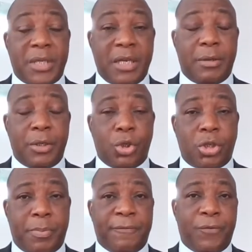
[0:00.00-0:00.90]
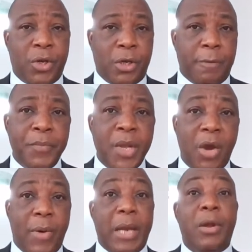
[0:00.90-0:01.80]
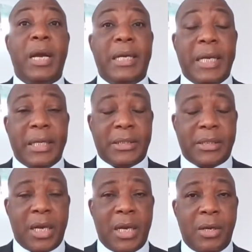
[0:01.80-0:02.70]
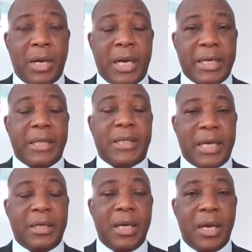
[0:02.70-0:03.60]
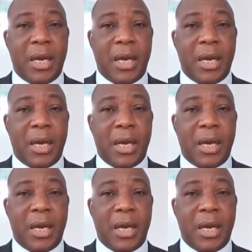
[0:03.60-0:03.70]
of the total portfolio, while longer-dated